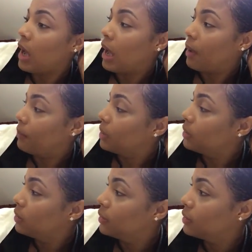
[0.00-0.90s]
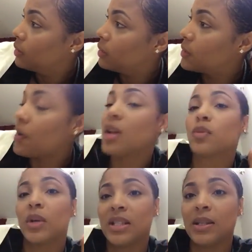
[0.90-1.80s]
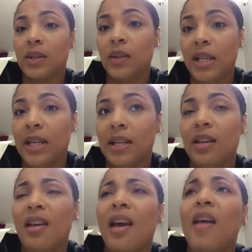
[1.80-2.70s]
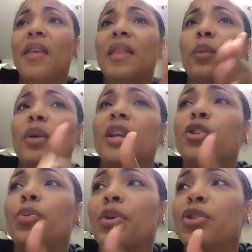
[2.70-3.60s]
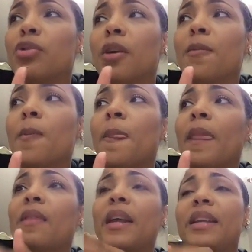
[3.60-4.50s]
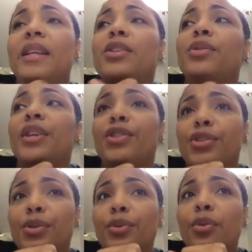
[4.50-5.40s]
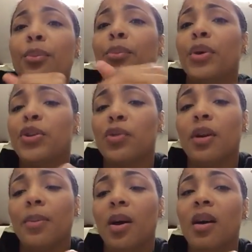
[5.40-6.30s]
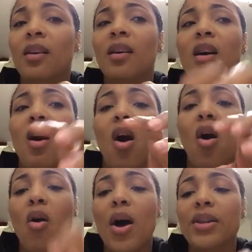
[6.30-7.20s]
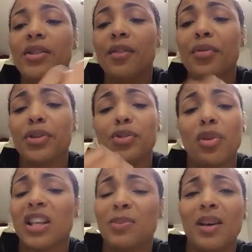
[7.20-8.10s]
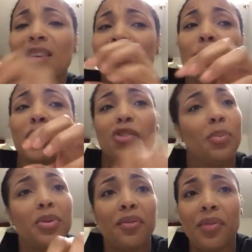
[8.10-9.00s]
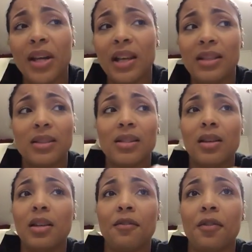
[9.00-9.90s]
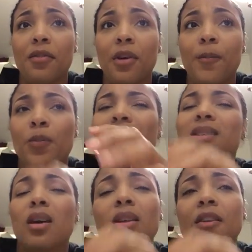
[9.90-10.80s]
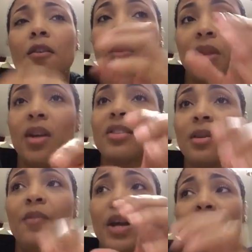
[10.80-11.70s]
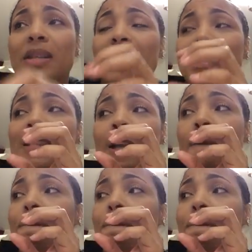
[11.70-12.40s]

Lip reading: as far as what's needed. And then when they do pre-trip, they need to teach you pre-trip on different trucks, because the pre-trip on the Freightliner is totally different from, not totally different, but there are some variances